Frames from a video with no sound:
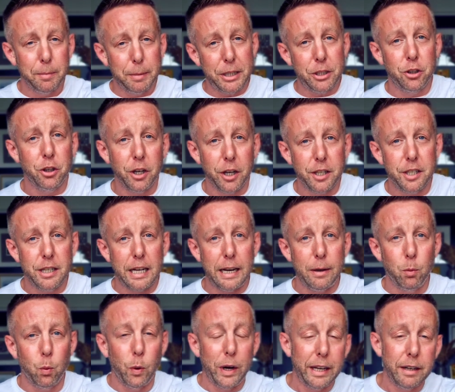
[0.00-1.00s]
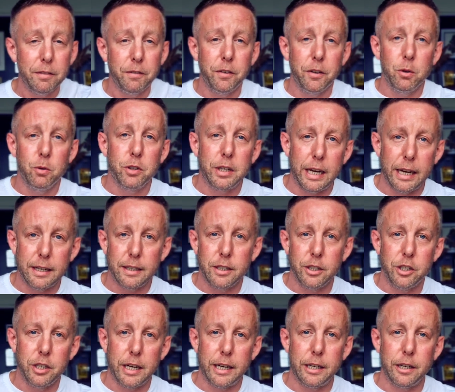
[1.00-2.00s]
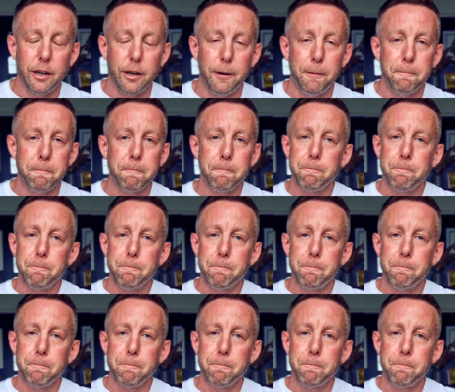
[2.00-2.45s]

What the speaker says: be stood outside waiting for those guests to check out.